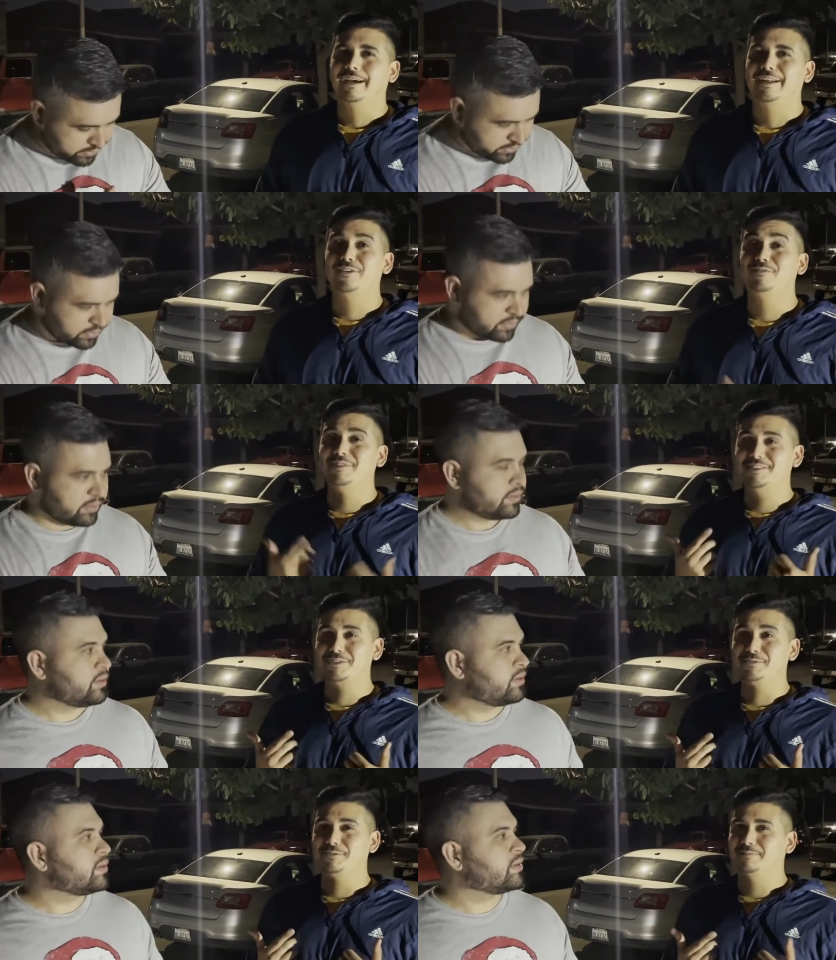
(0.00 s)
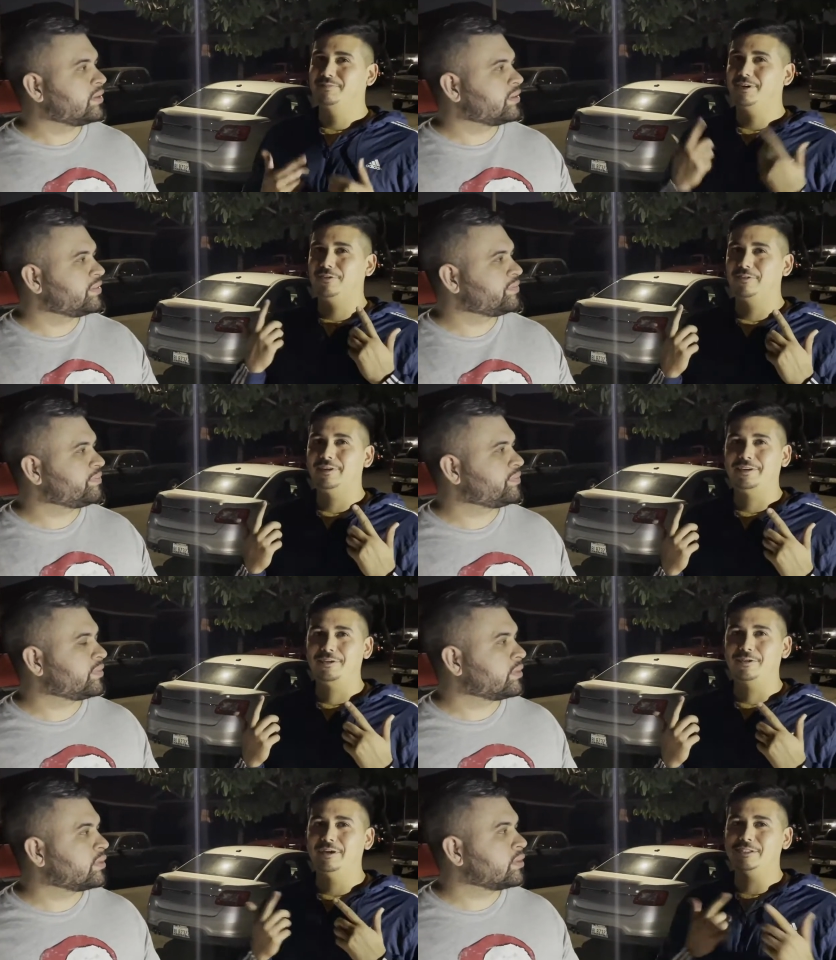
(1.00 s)
Speaker 1: I know, me too. Hopefully, you
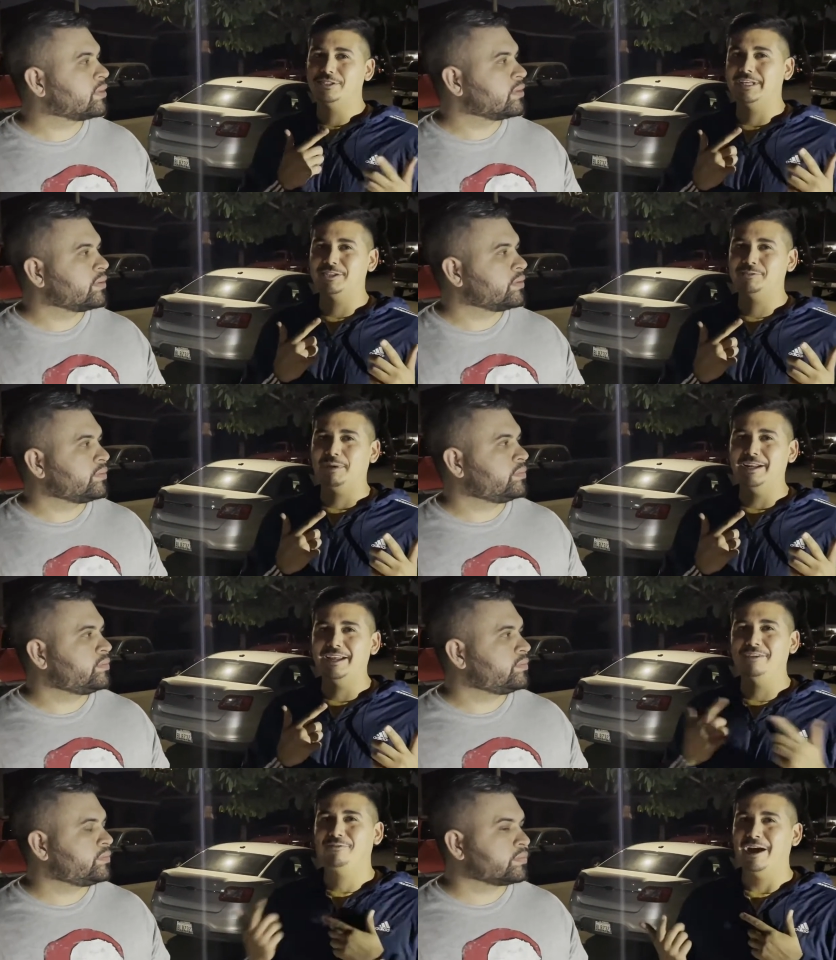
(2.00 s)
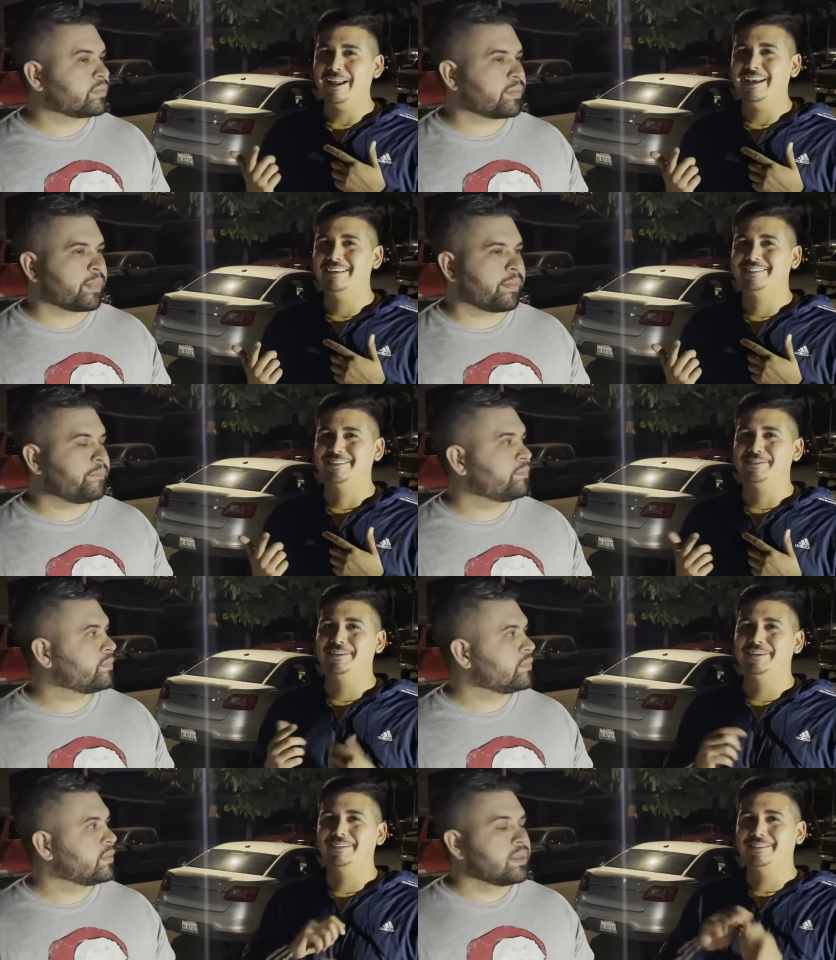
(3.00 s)
know, it's it's payday Friday, so, you
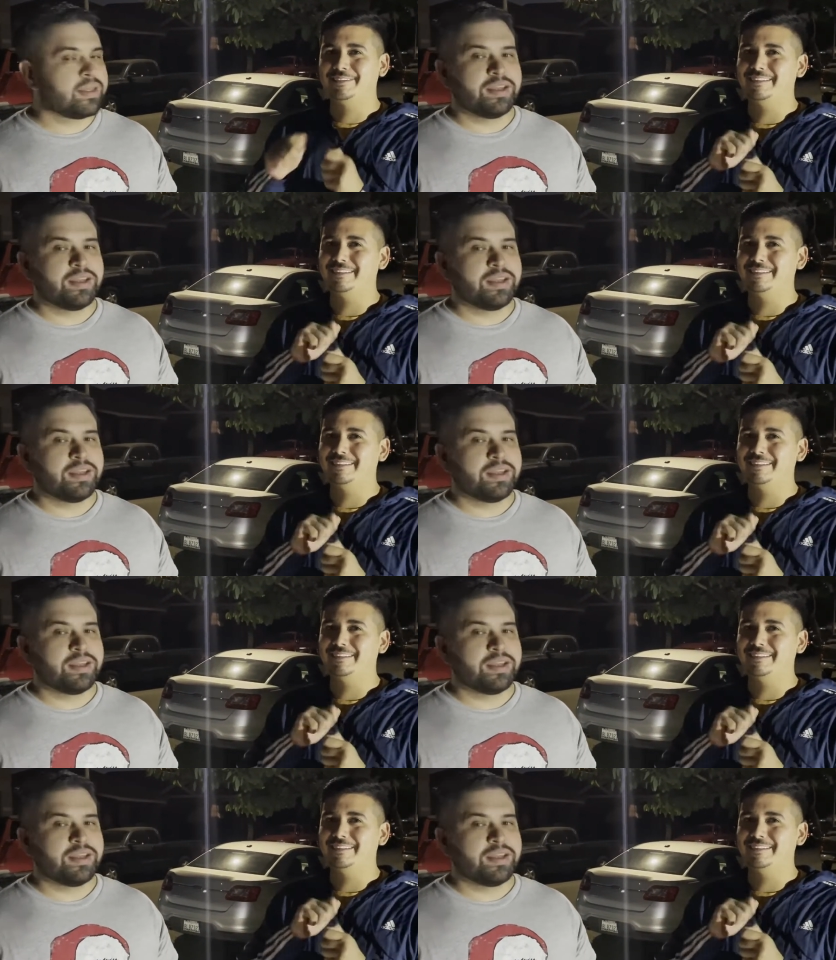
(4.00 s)
know,